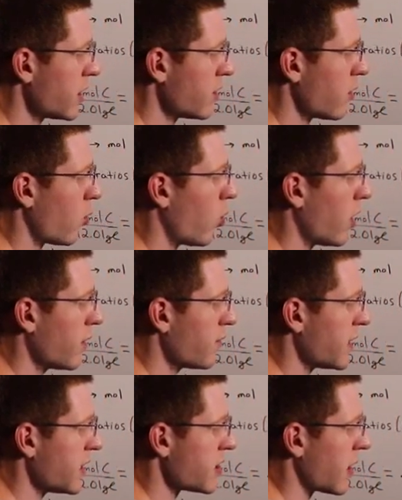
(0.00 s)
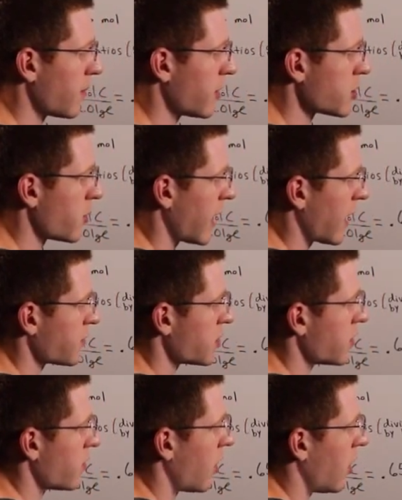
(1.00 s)
we do to one of these numbers, we have
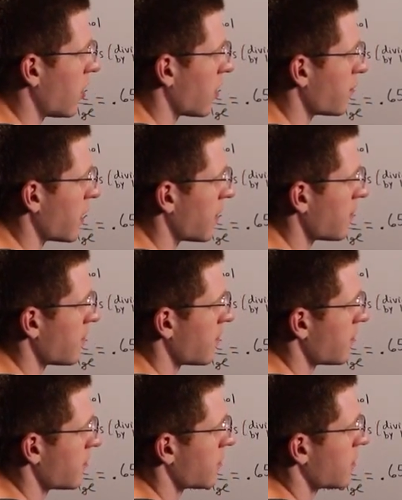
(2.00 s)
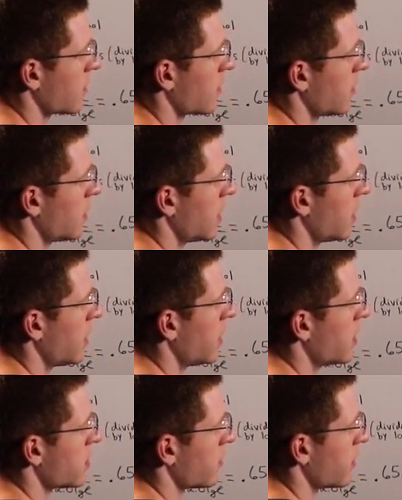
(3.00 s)
to do to all of them.
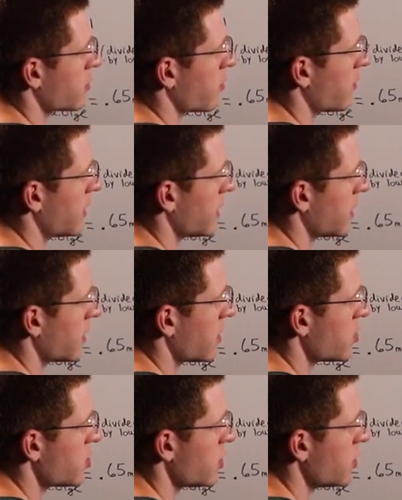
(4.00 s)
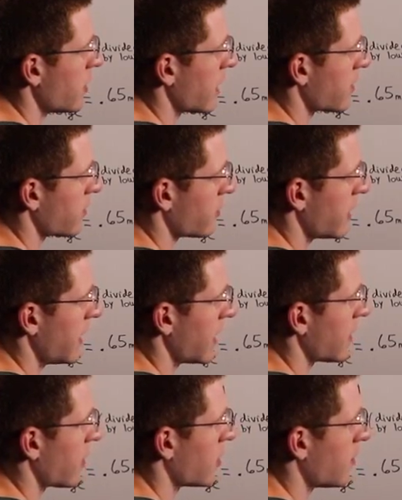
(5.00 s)
So this will be 2 and 3,
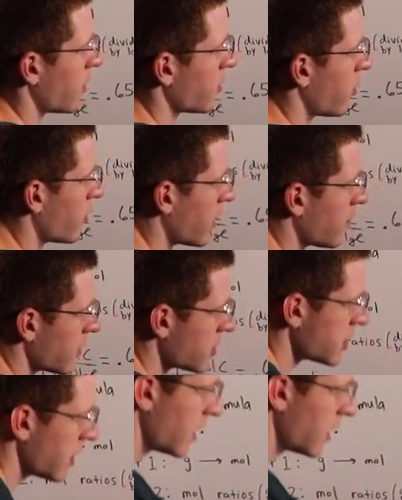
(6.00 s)
and now they're both whole numbers.